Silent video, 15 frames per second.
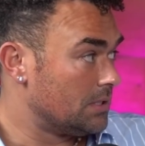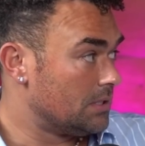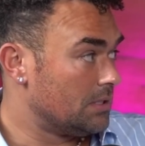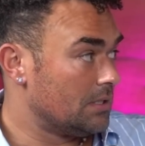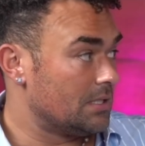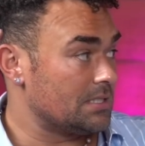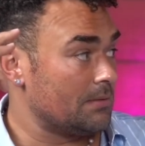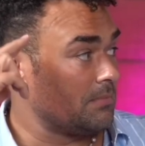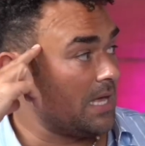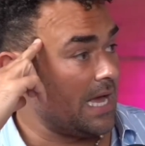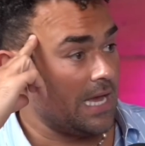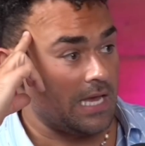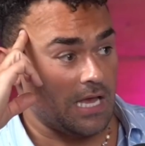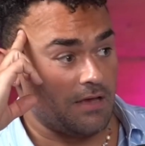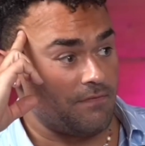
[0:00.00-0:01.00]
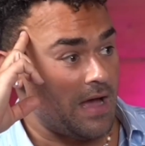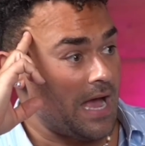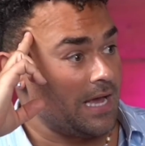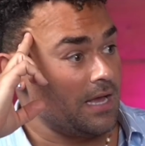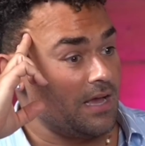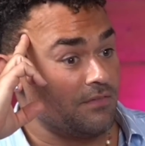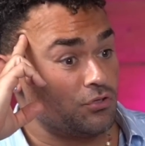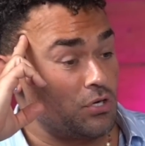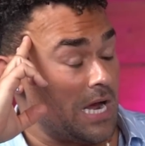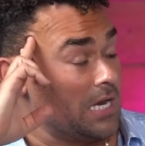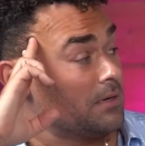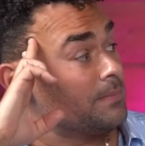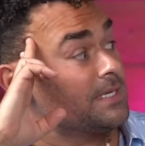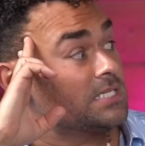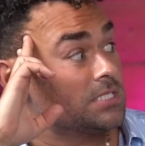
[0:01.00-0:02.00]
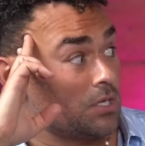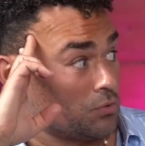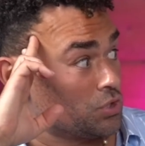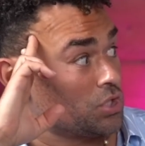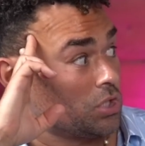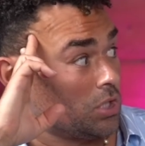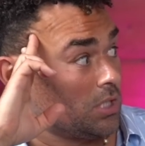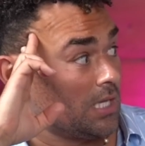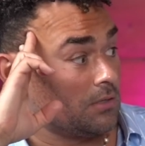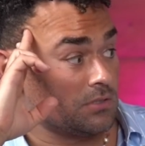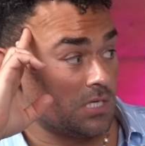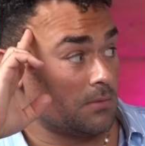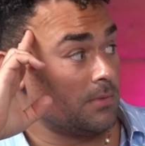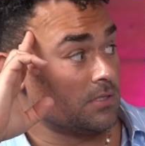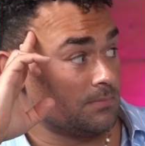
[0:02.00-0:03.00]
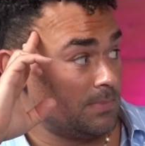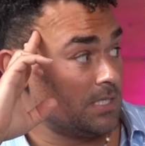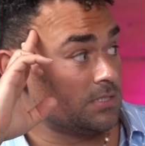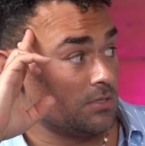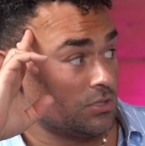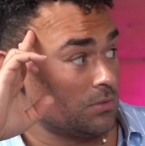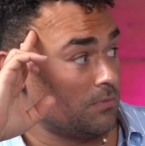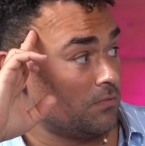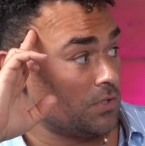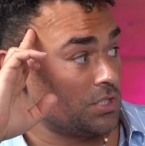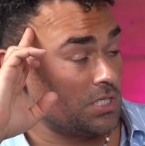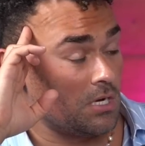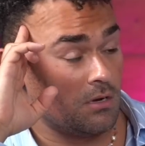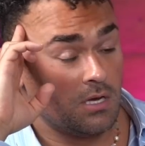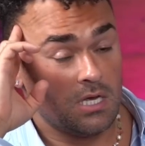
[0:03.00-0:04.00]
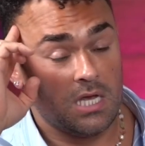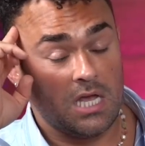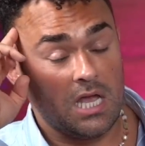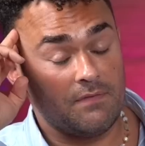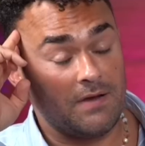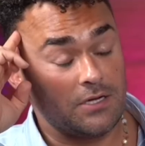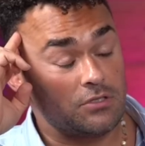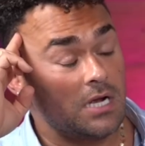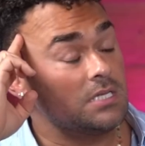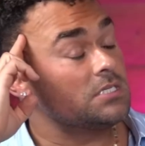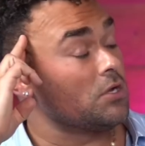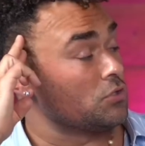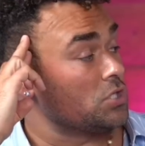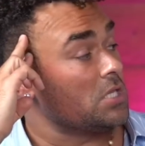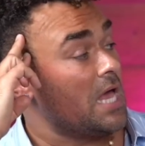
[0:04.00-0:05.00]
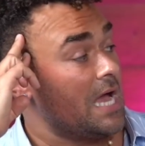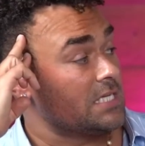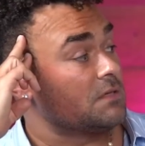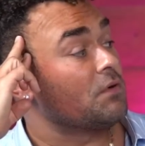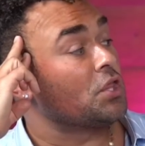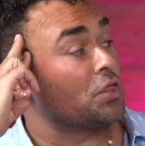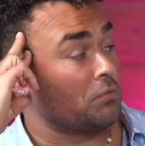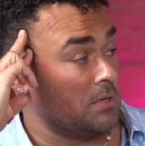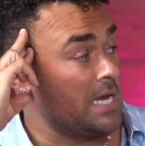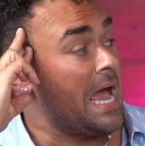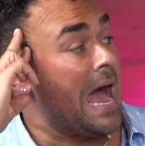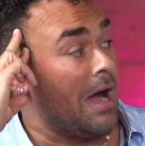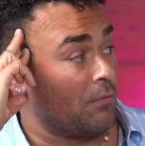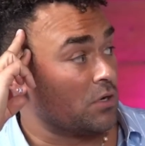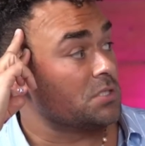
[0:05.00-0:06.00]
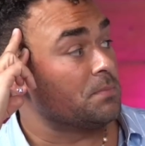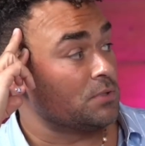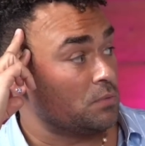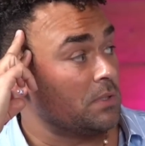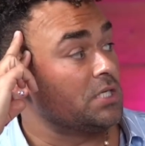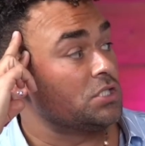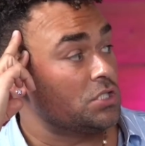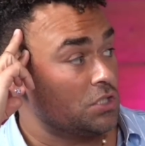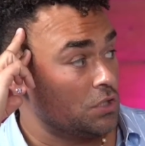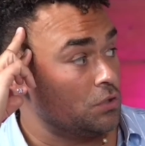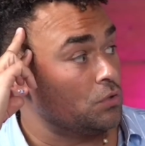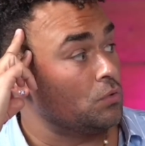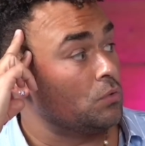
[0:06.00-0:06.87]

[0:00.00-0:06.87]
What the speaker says: Because I'm like, if I have tried to be social, like you're talking about being social before the show, if I try and socialize for 3 hours between two